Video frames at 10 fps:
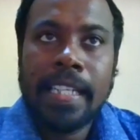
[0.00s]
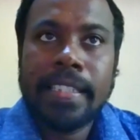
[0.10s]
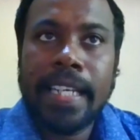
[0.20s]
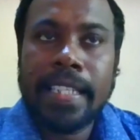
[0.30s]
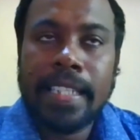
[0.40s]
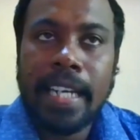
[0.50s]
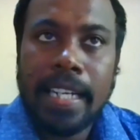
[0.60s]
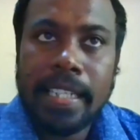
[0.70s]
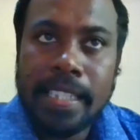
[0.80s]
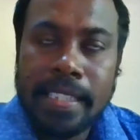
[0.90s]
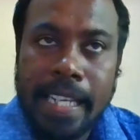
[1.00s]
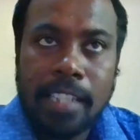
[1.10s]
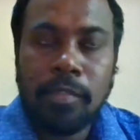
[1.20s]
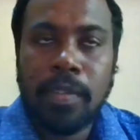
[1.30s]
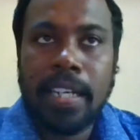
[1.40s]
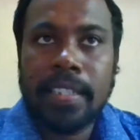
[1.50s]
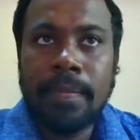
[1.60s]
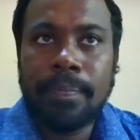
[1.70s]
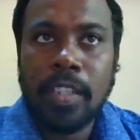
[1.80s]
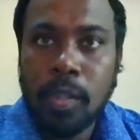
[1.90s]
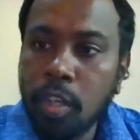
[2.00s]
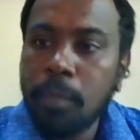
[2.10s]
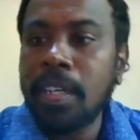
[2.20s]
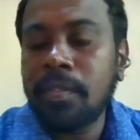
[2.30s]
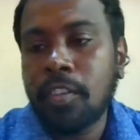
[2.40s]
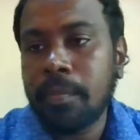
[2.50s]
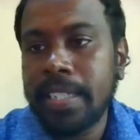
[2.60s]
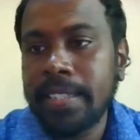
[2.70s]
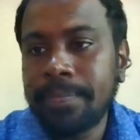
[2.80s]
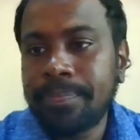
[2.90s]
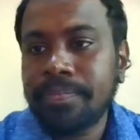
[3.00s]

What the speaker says: That under that one, global warming